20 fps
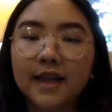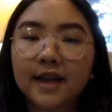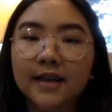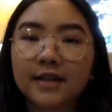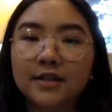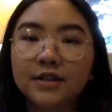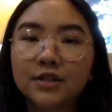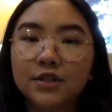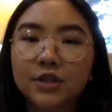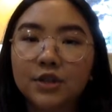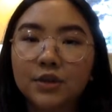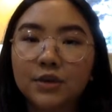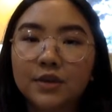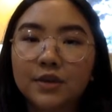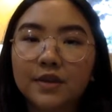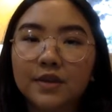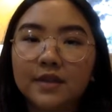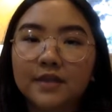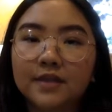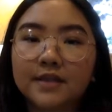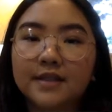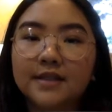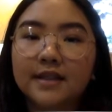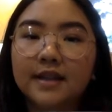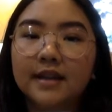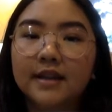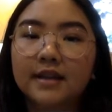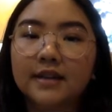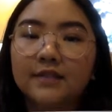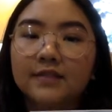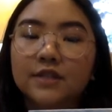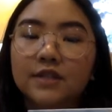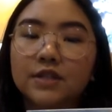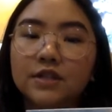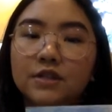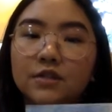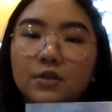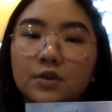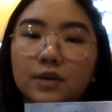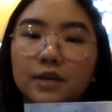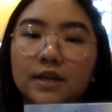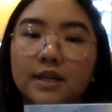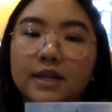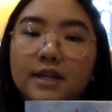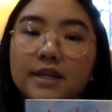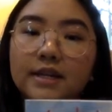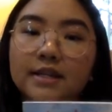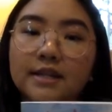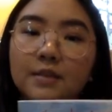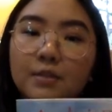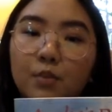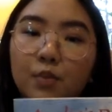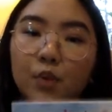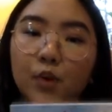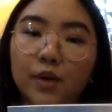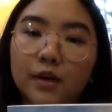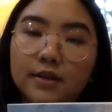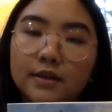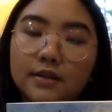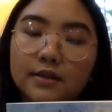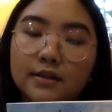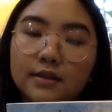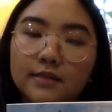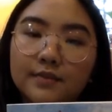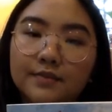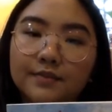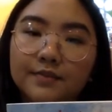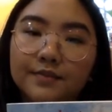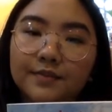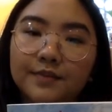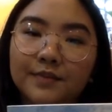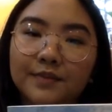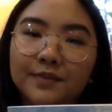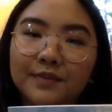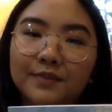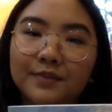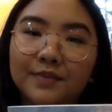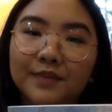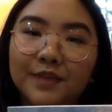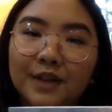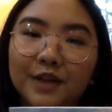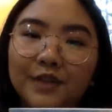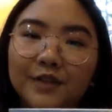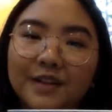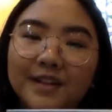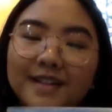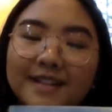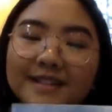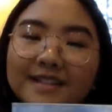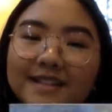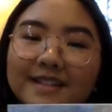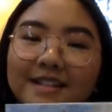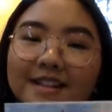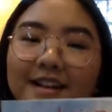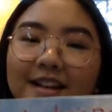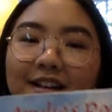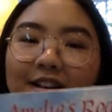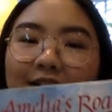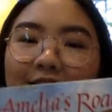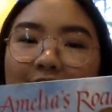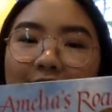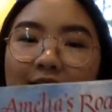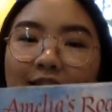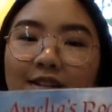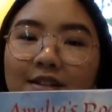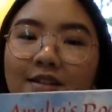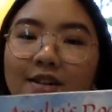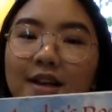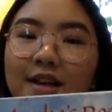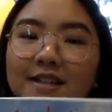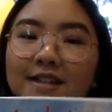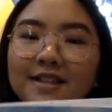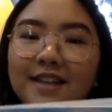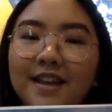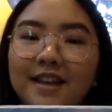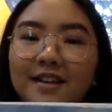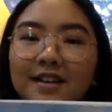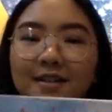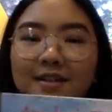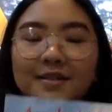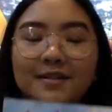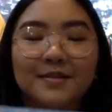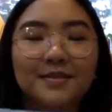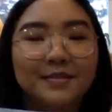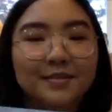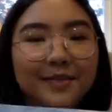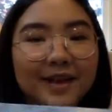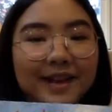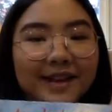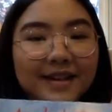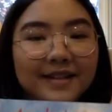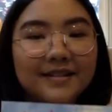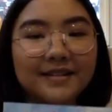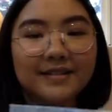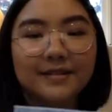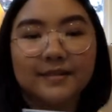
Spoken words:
And do you think the setting of this story is important? All right, I'll see you guys later. Bye.